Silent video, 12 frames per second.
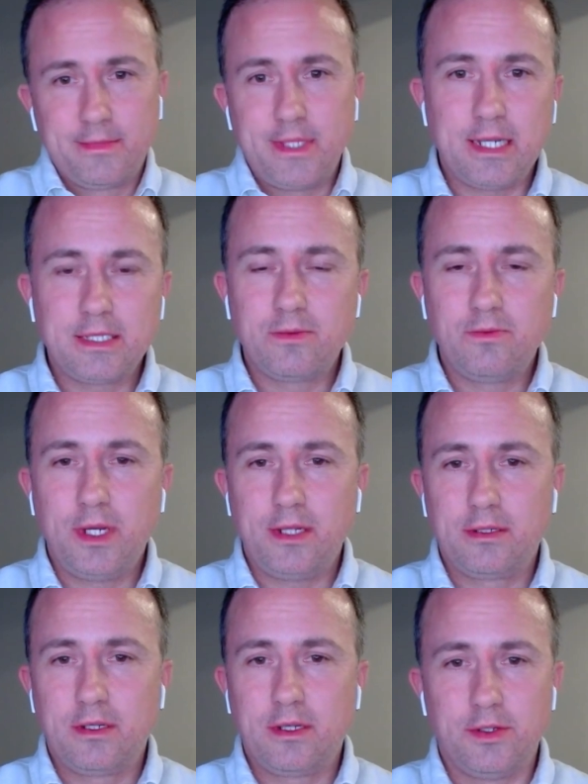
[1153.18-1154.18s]
That's
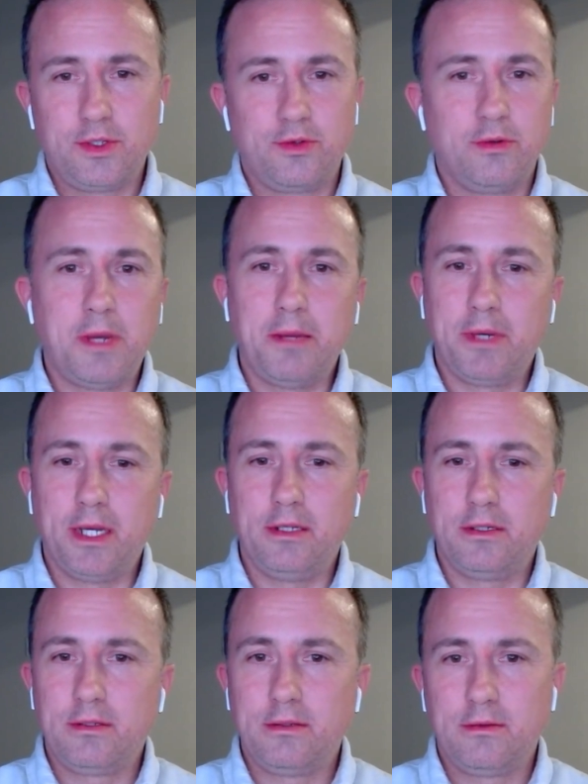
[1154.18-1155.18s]
what goes through my
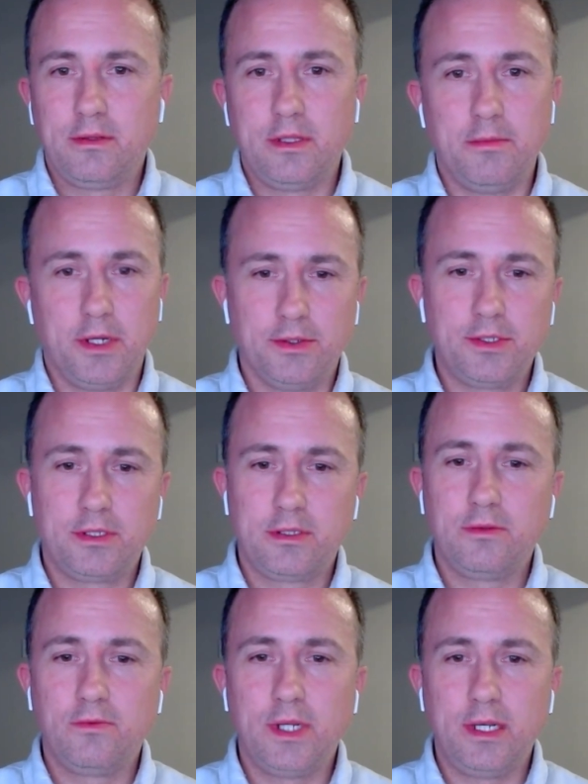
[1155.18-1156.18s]
mind the
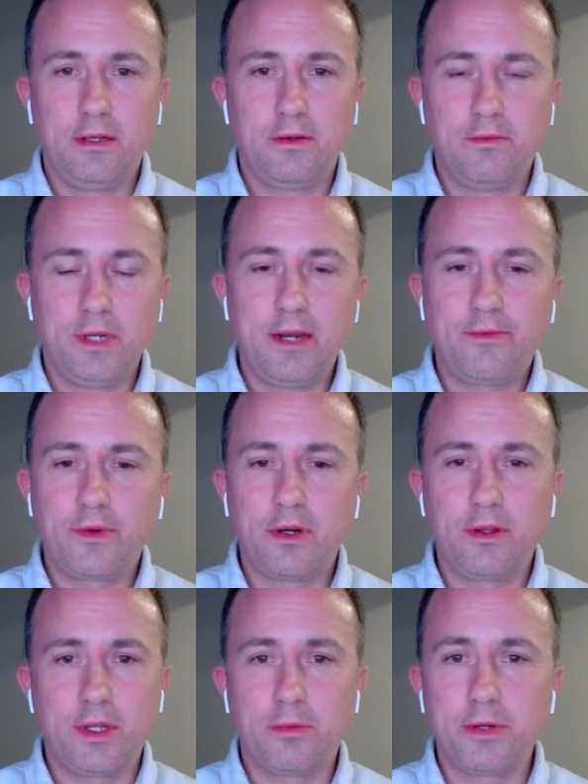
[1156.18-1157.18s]
most
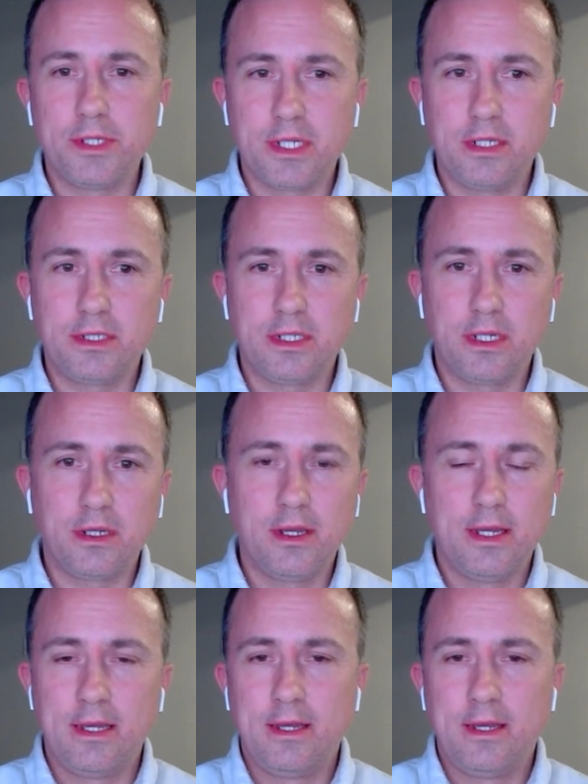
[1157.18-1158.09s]
whenever they're presenting.